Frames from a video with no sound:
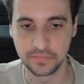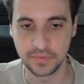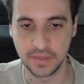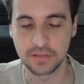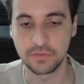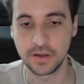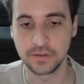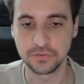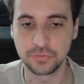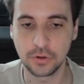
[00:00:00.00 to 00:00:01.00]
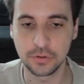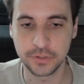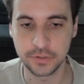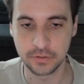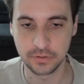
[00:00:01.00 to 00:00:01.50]
Get files in
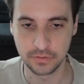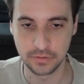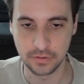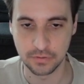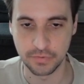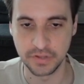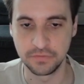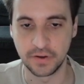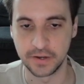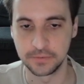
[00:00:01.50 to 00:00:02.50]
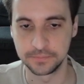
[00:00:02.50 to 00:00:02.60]
folder, read file.